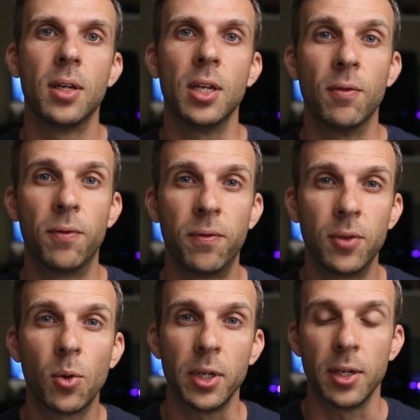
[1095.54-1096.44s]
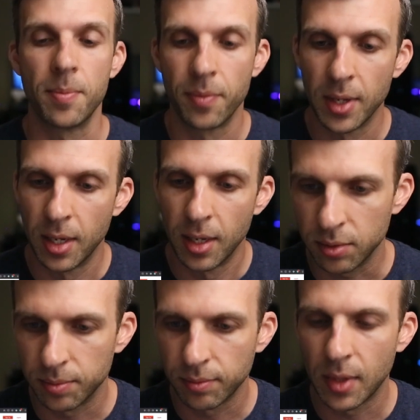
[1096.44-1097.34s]
in Florida.
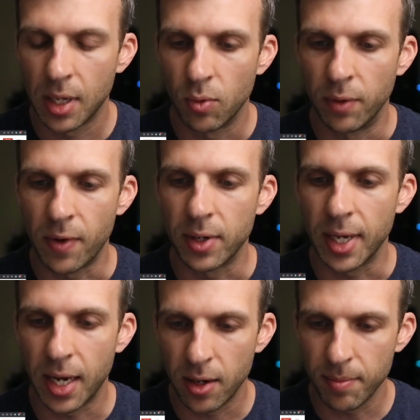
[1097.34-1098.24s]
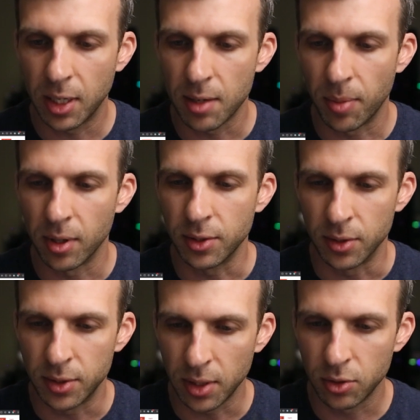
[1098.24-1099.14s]
We found a hair and makeup artist in
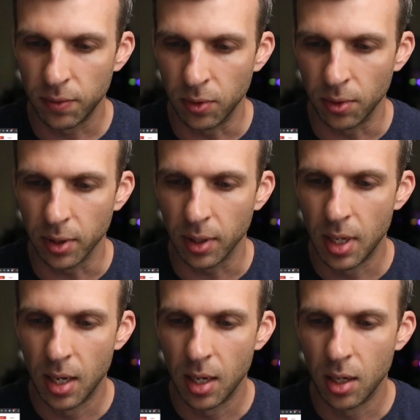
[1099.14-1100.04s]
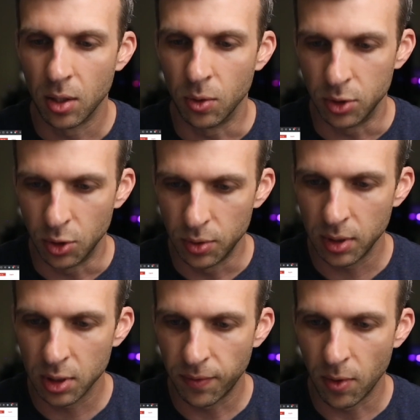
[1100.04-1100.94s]
Central Florida who's
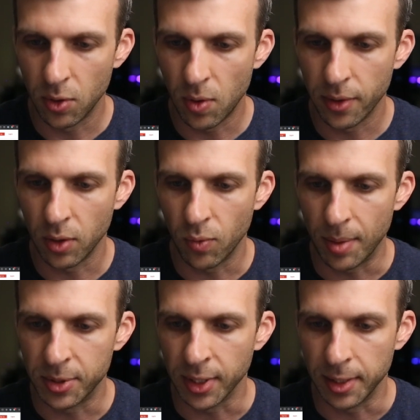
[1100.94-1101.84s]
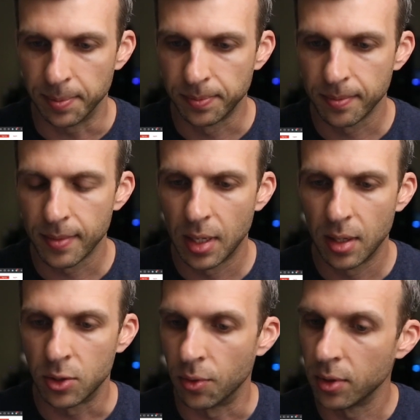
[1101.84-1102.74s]
using this photo on their website.
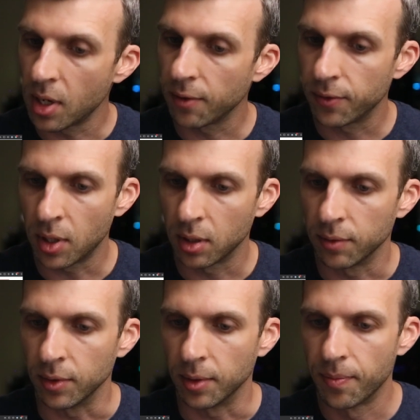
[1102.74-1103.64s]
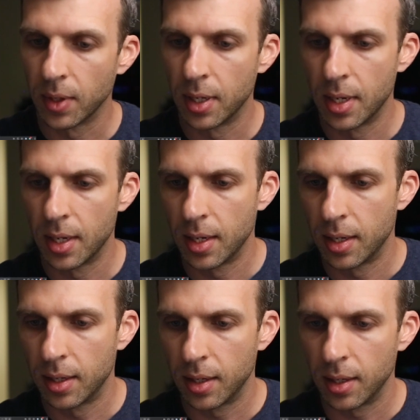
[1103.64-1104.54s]
So they're not a photographer.
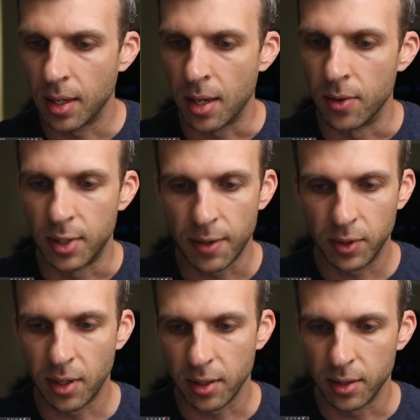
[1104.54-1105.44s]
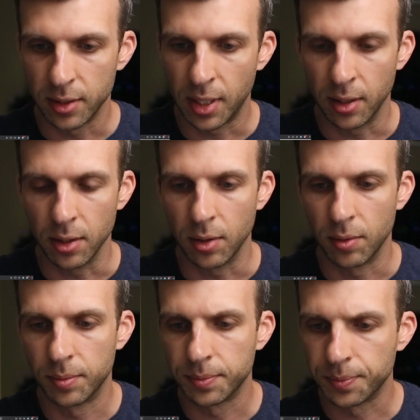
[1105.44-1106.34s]
And they're definitely not in Ontario.
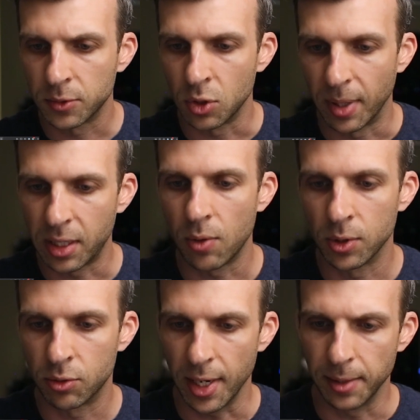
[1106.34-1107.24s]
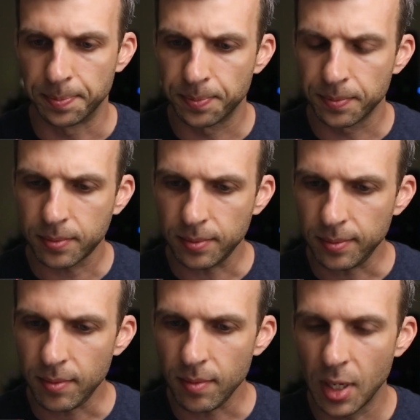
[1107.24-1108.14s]
So my gut was right.
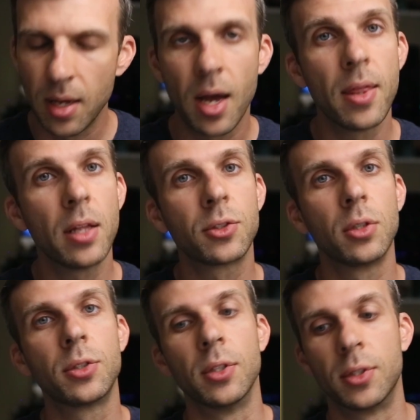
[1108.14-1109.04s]
I then searched the